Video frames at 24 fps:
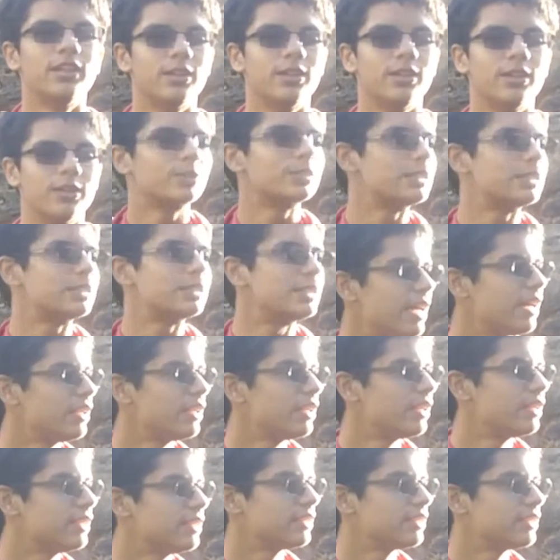We're
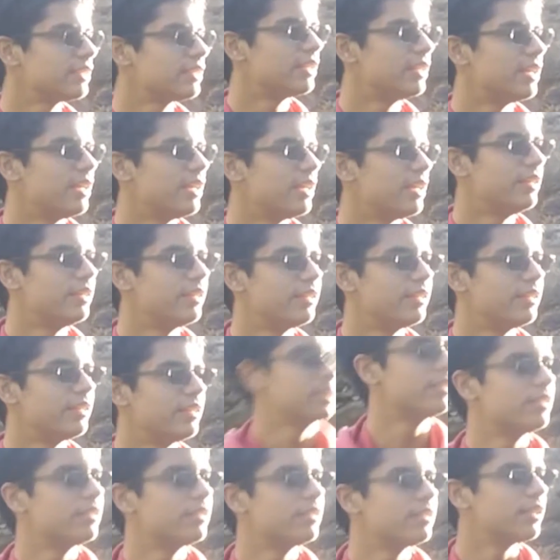standing in
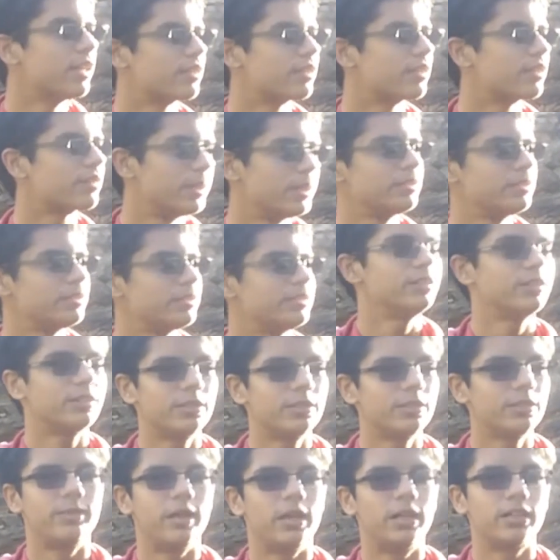a
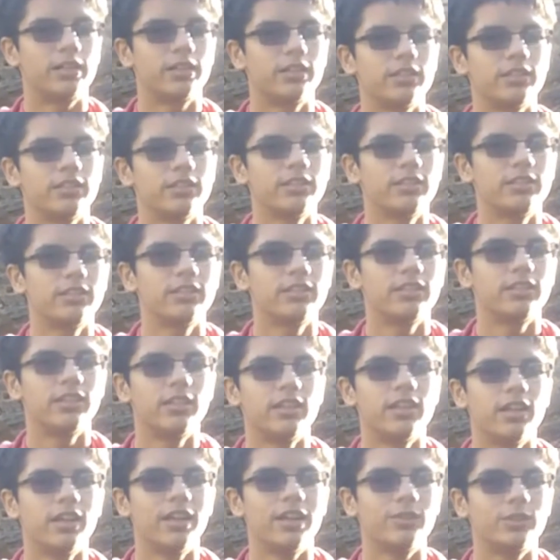300-year-old barn,
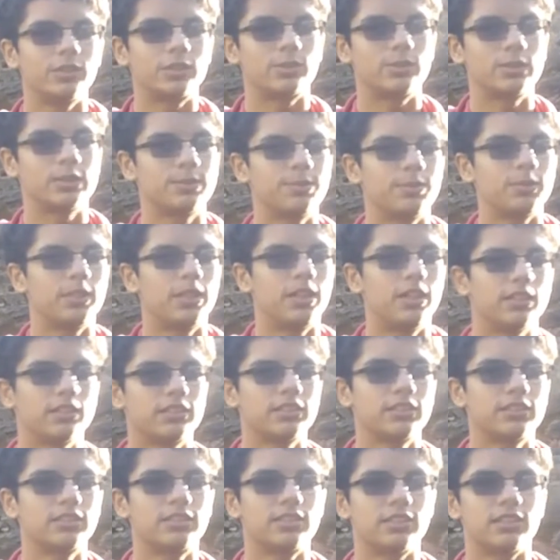which once belonged
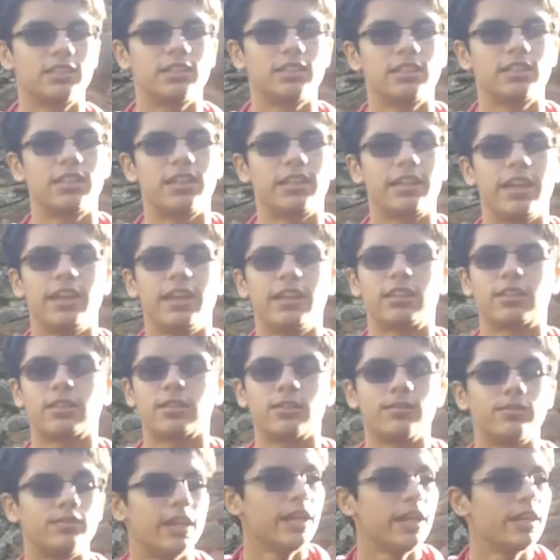to the Gaither
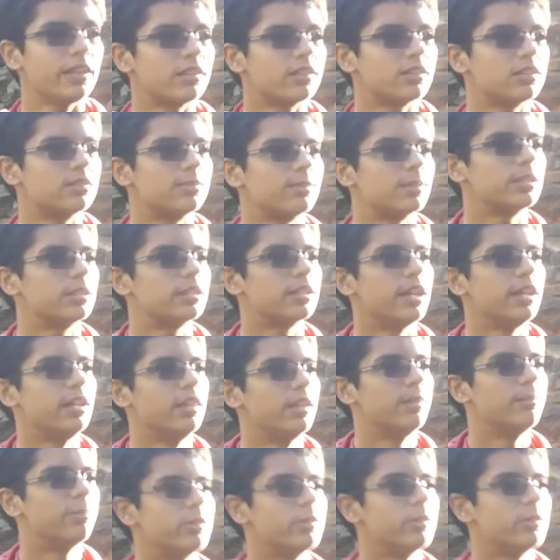of Gaithersburg and the
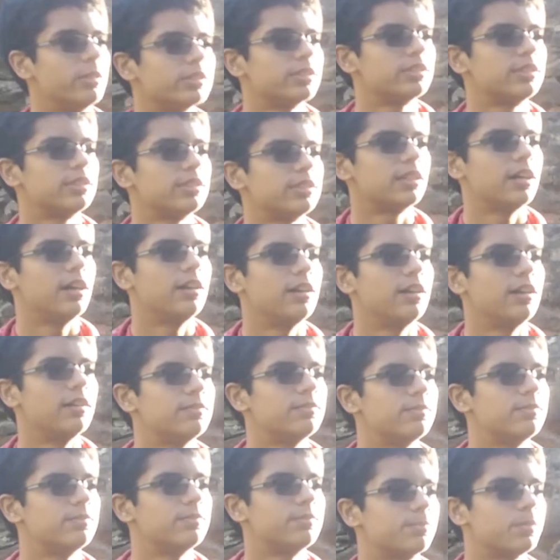Brooks of
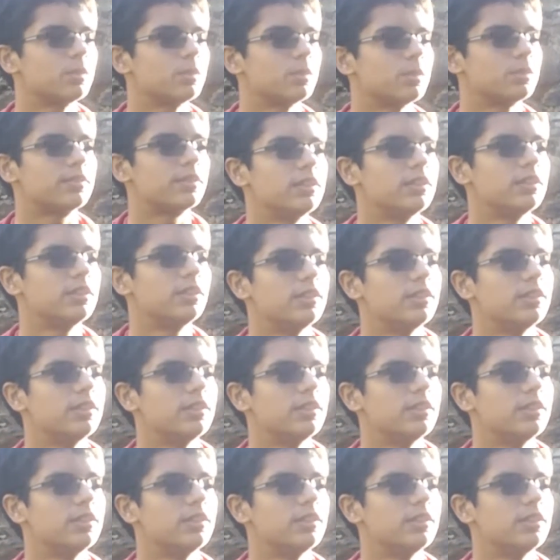Brooksville.